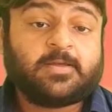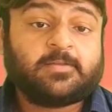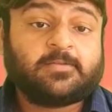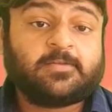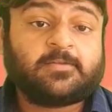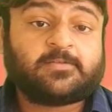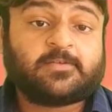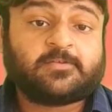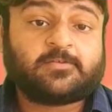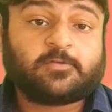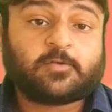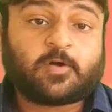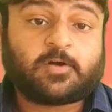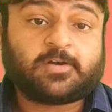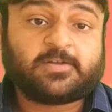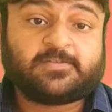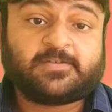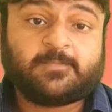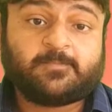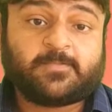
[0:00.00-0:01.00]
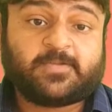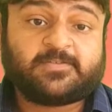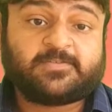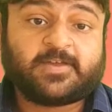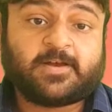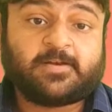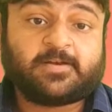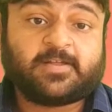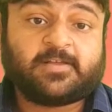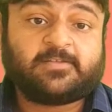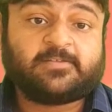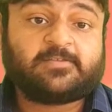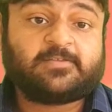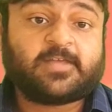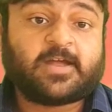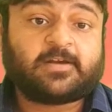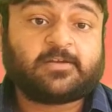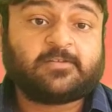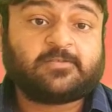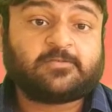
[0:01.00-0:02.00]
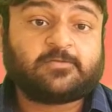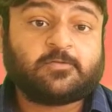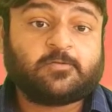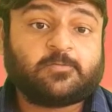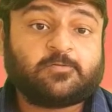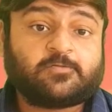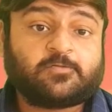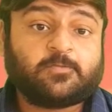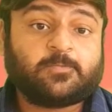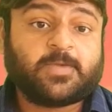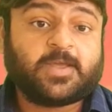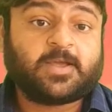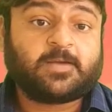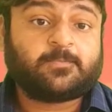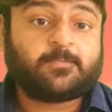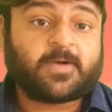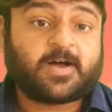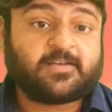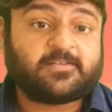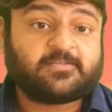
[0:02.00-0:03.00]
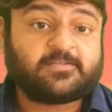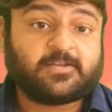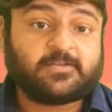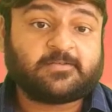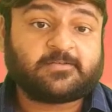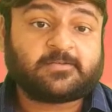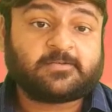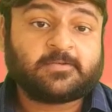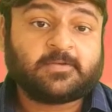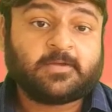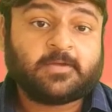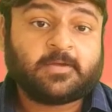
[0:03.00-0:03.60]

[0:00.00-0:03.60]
This is not a simple sentence that is used to make past tense.